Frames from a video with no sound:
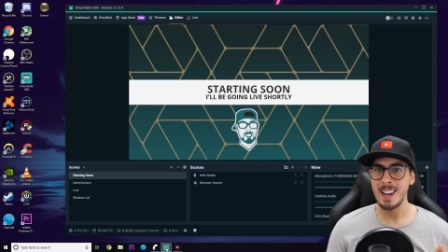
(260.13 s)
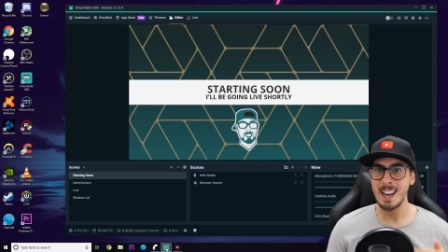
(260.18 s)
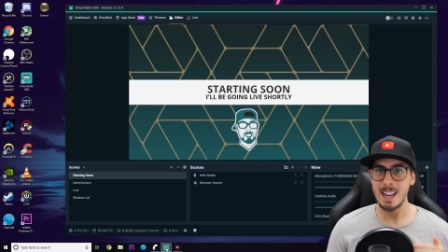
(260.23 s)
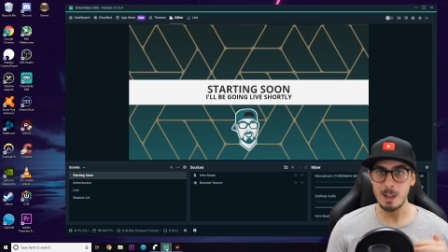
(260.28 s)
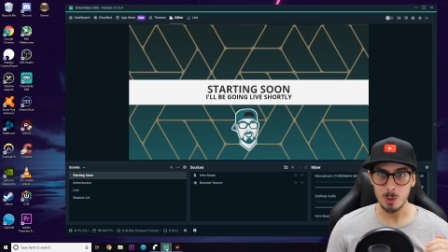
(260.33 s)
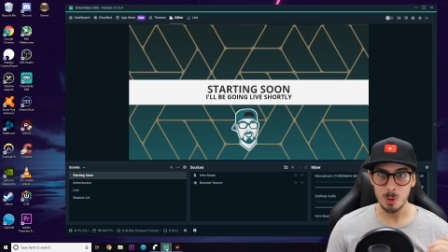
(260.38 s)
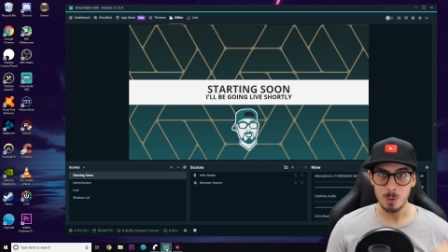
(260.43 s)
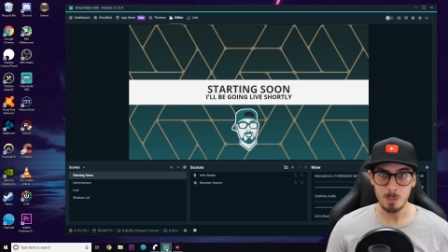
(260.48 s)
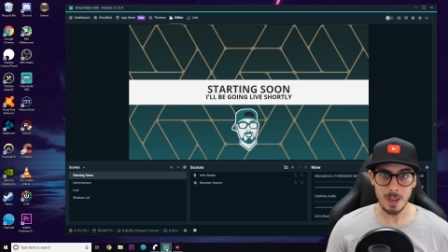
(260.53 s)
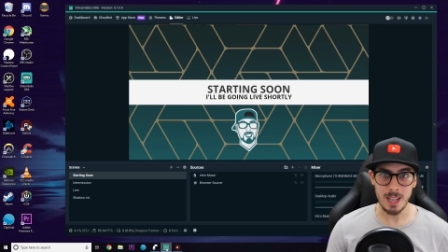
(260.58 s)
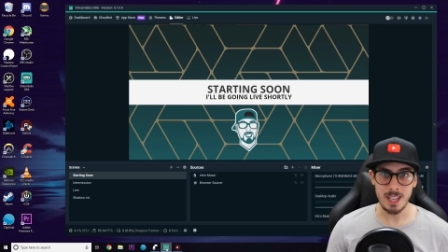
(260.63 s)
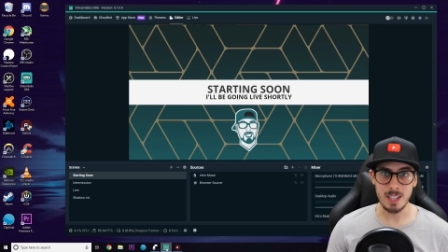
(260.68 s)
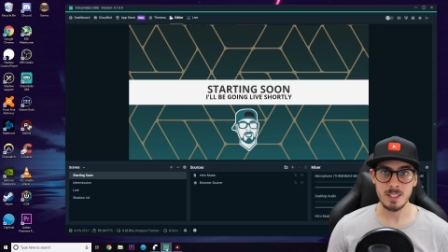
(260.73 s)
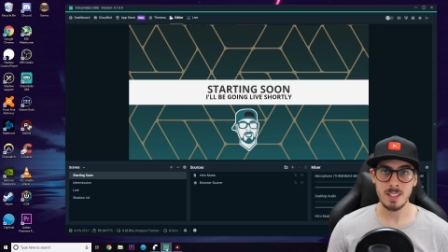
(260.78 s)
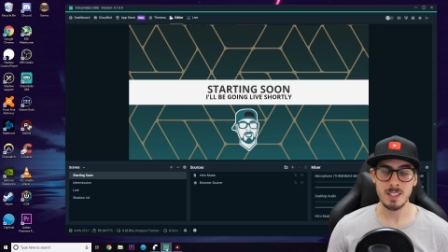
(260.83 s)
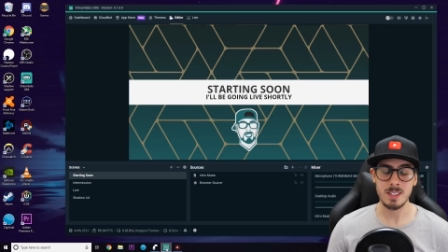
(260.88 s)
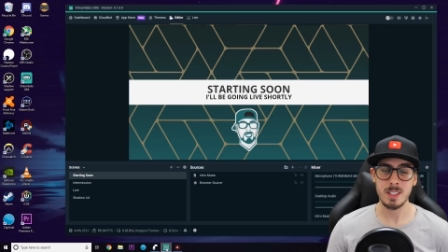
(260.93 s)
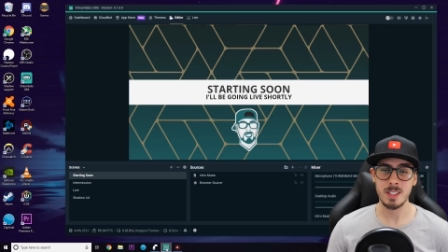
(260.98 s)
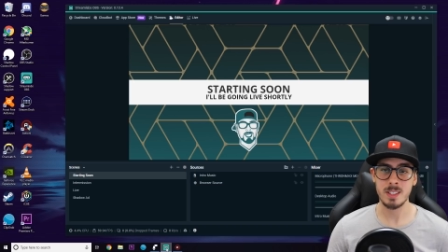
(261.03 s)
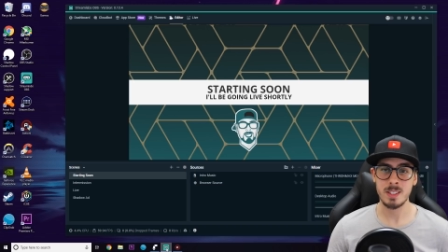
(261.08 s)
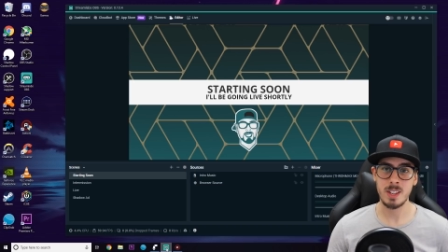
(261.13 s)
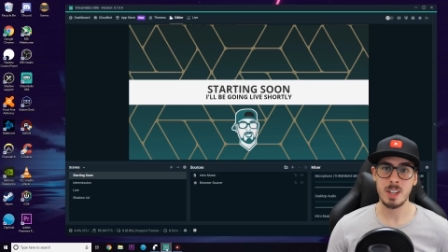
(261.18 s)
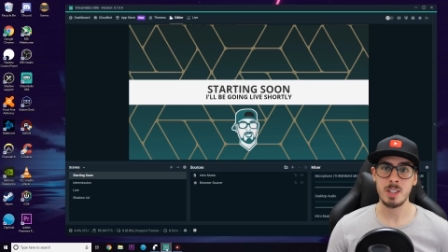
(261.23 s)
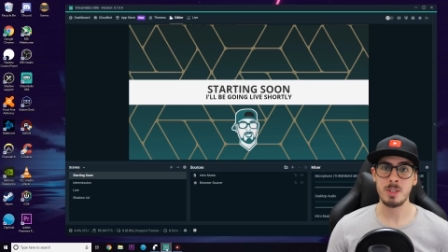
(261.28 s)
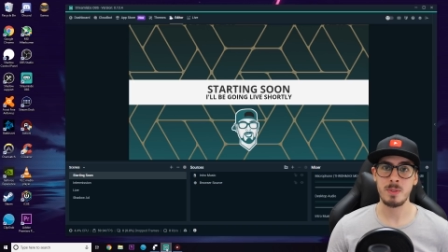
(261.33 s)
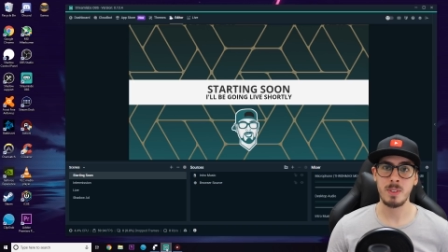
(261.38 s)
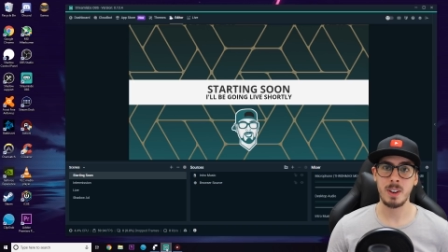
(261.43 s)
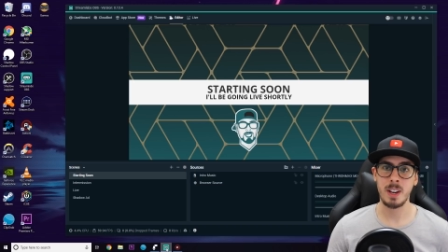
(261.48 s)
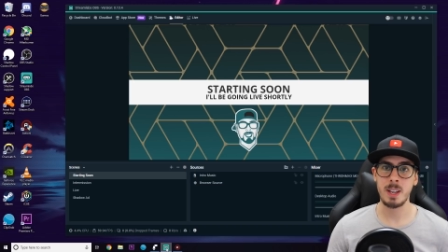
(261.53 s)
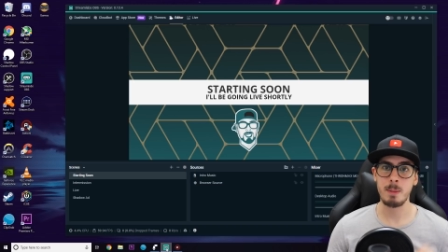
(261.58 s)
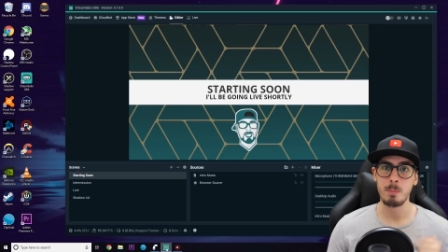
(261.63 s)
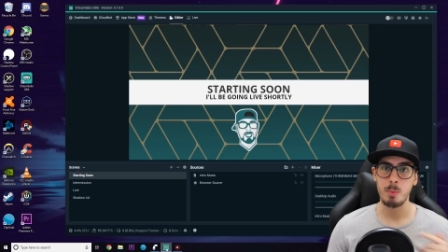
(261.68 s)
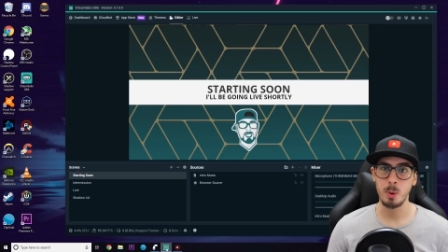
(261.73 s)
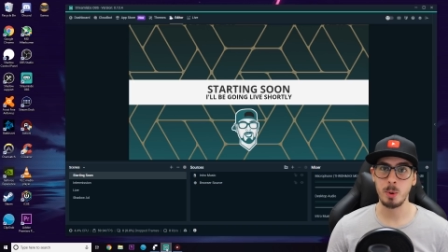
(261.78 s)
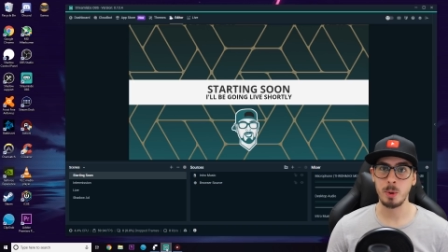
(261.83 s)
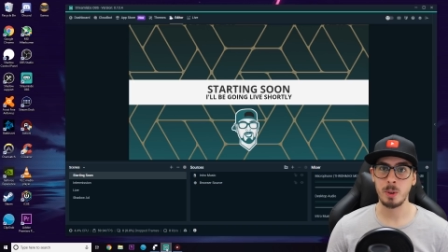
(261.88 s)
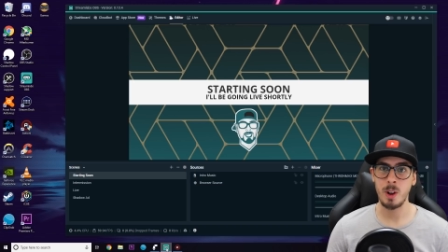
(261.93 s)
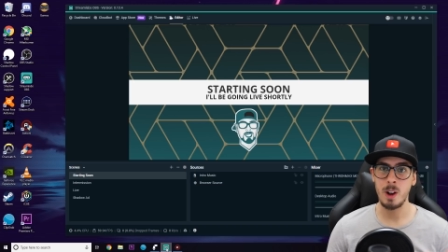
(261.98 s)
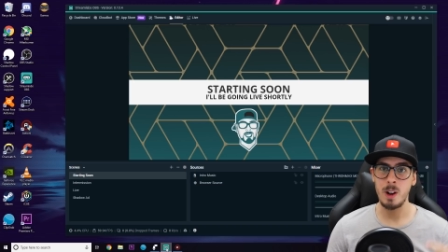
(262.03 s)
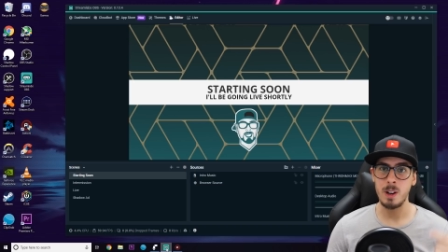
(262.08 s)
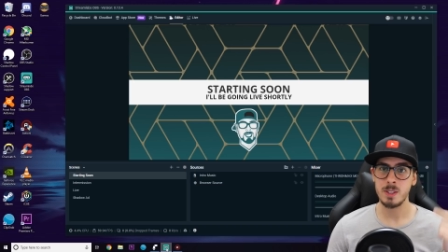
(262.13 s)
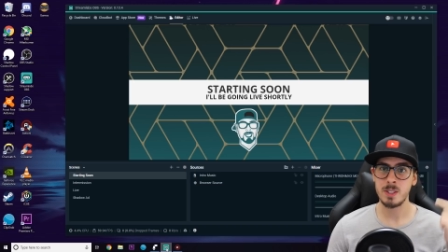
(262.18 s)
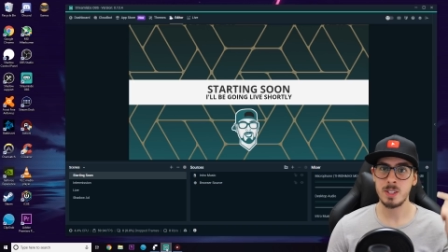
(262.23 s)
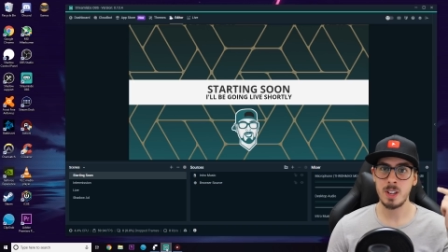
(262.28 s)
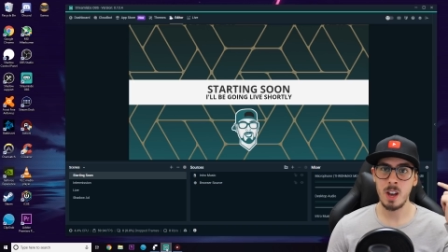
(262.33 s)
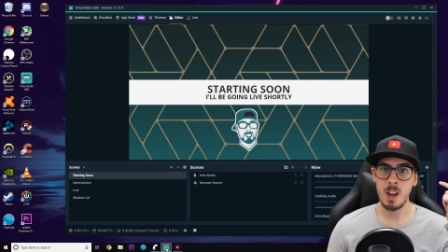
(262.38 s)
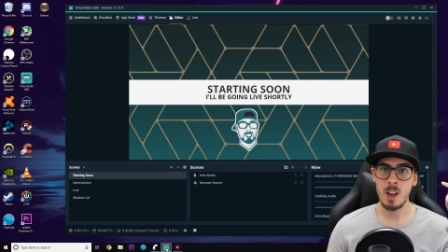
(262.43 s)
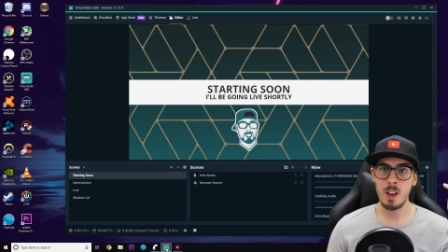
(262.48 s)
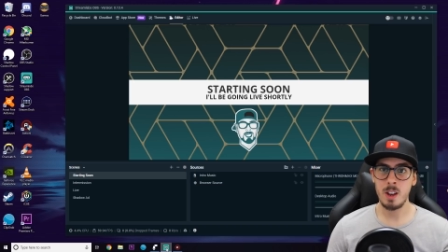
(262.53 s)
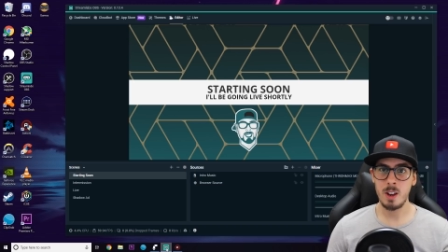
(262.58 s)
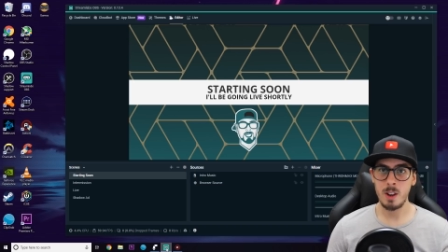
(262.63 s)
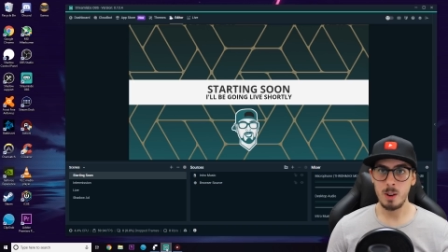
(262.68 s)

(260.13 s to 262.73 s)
allows me to successfully broadcast